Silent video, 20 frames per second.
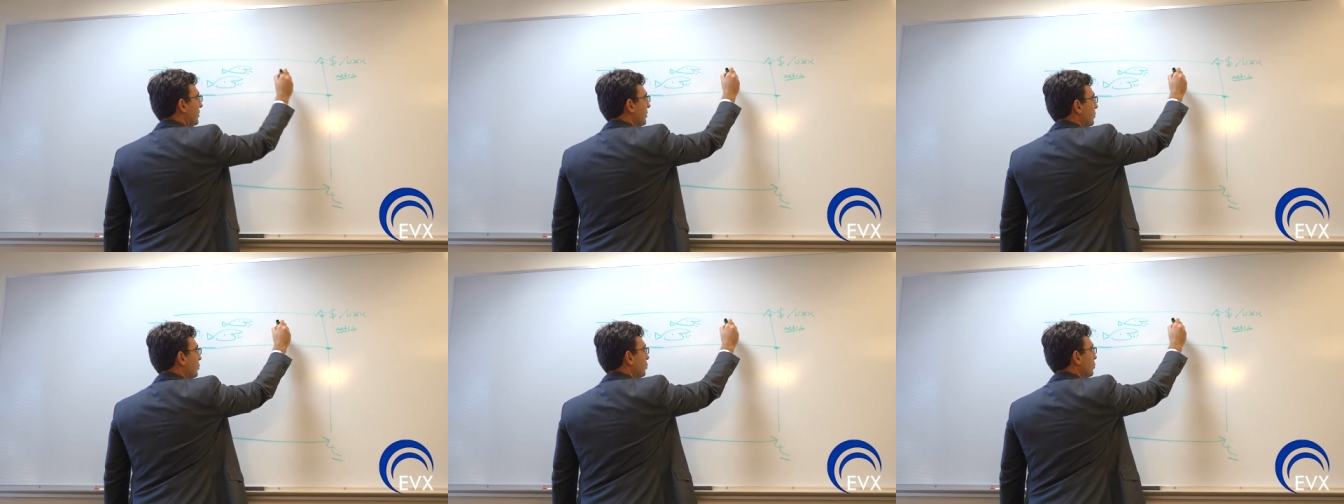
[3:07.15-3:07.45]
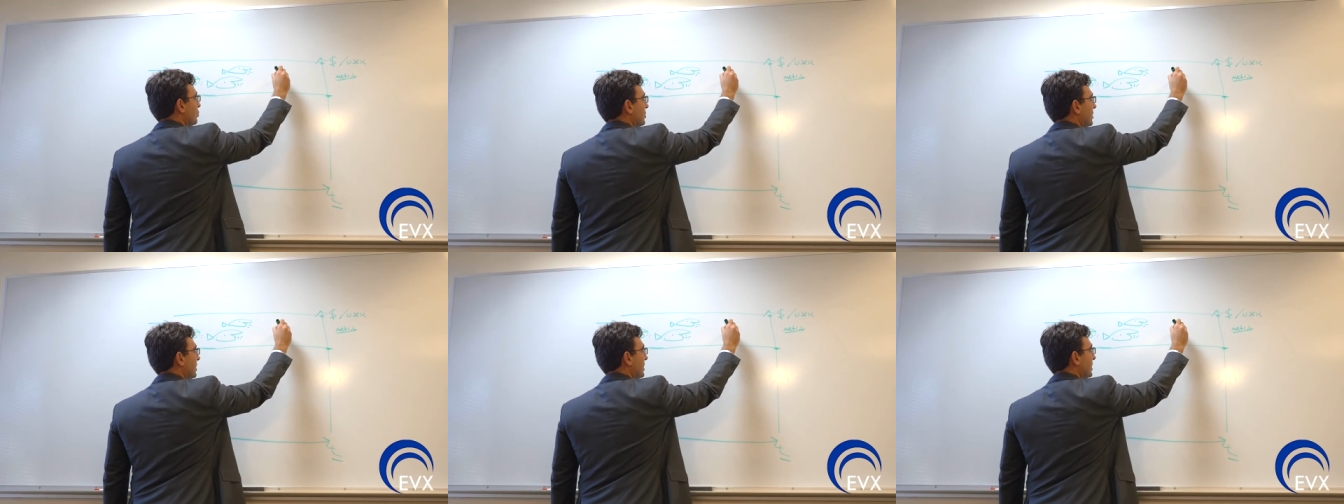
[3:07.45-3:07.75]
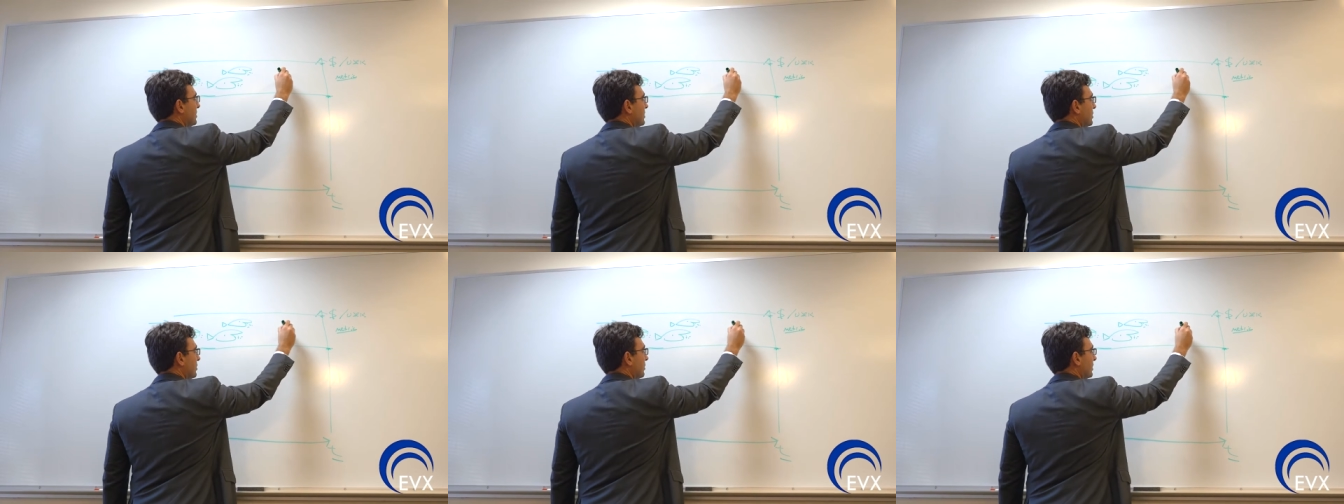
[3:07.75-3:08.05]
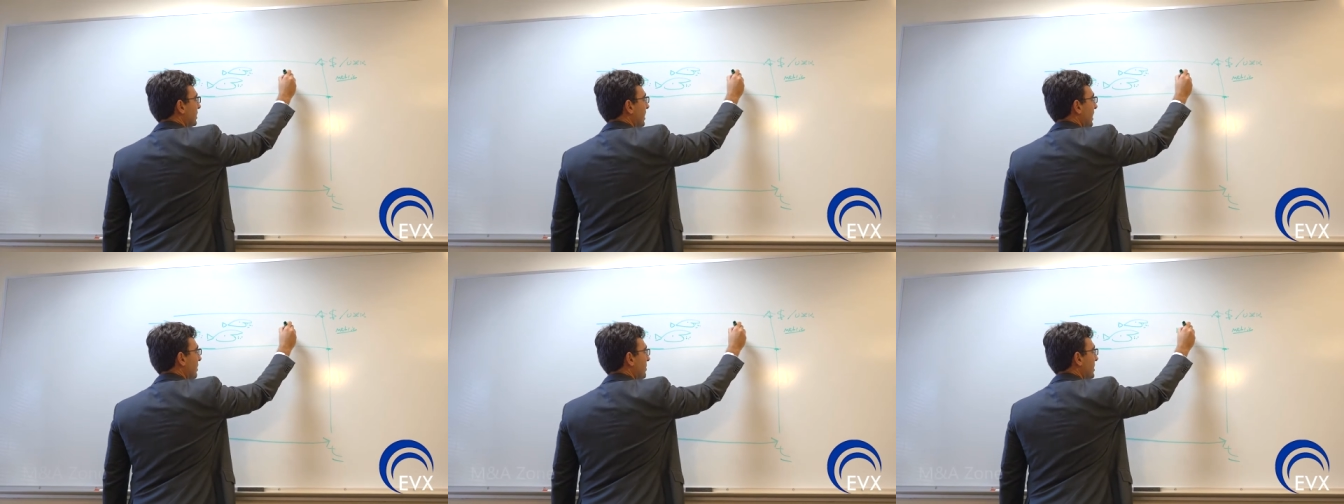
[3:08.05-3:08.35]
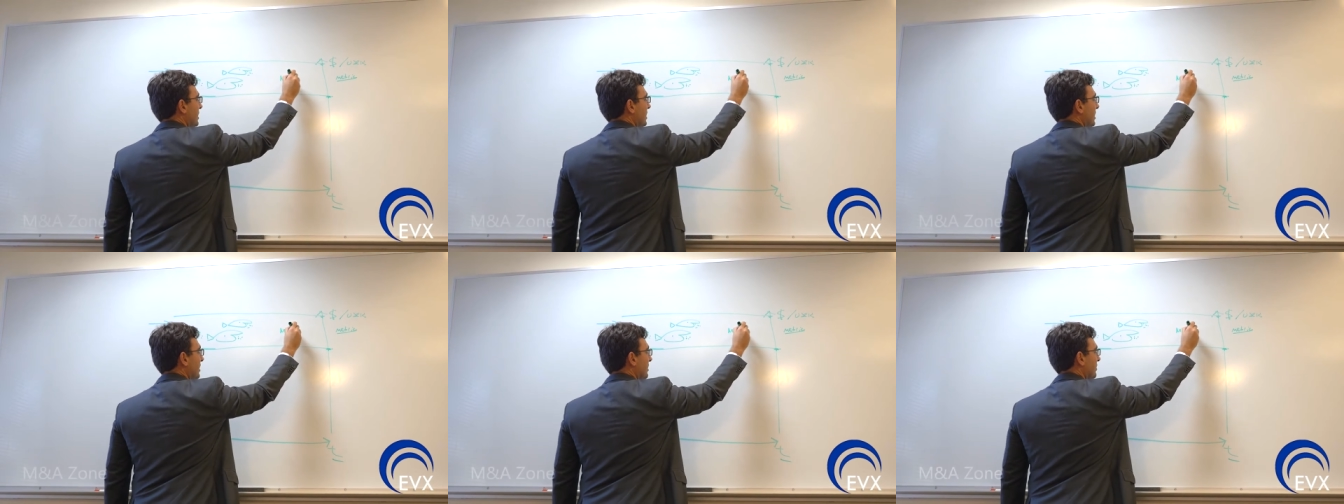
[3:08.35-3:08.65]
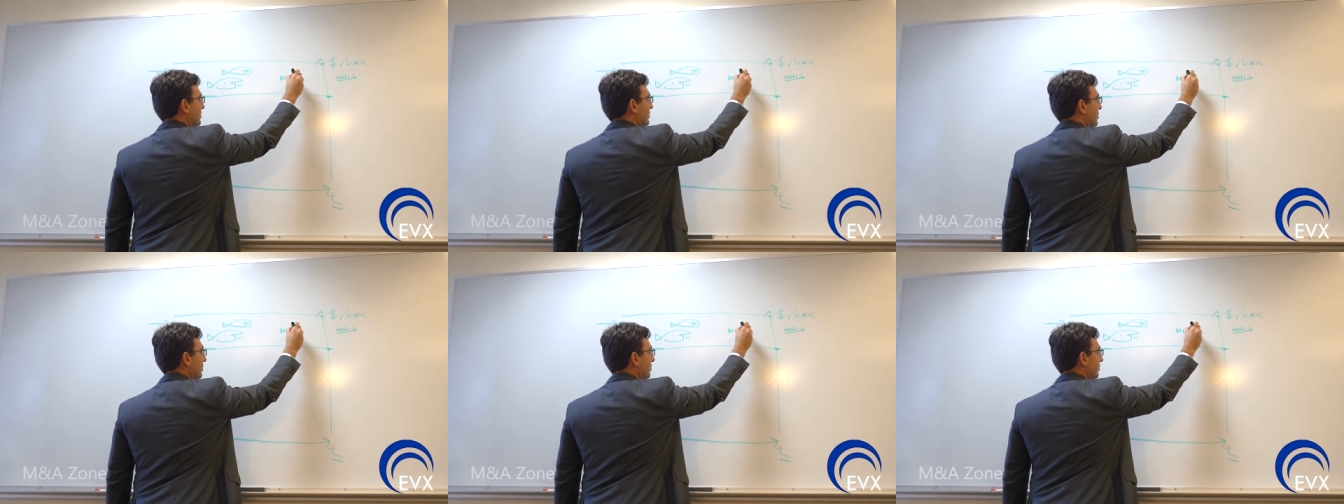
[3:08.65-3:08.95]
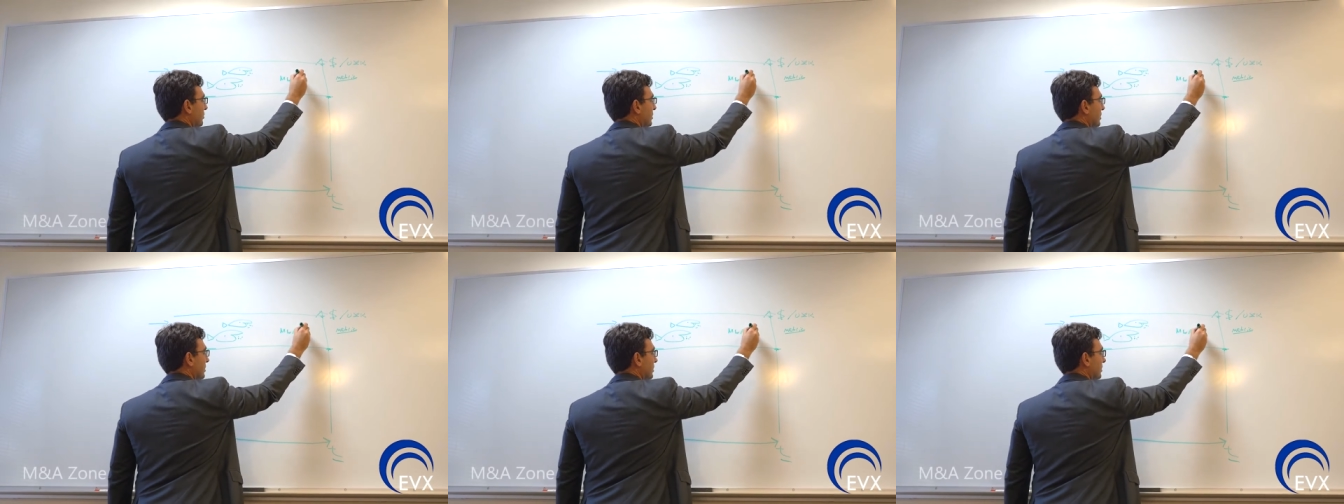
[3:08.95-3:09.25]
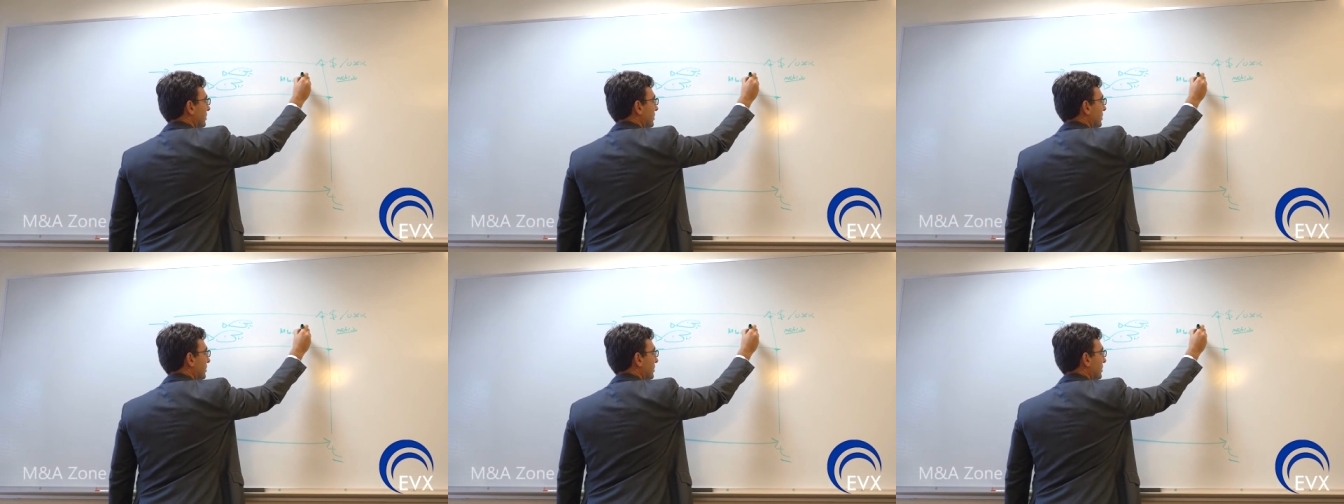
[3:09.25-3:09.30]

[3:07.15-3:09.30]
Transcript: Usually it's called the M&A zone